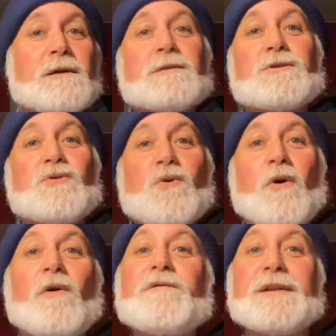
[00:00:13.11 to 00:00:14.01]
It's too
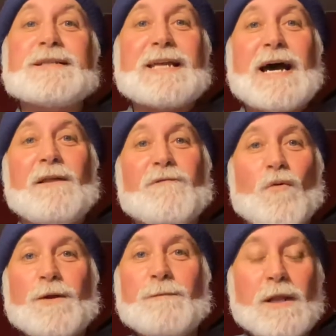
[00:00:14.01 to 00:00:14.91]
cold for this
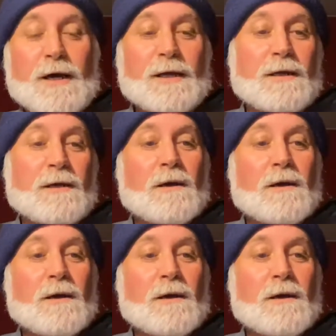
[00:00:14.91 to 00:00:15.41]
California blood.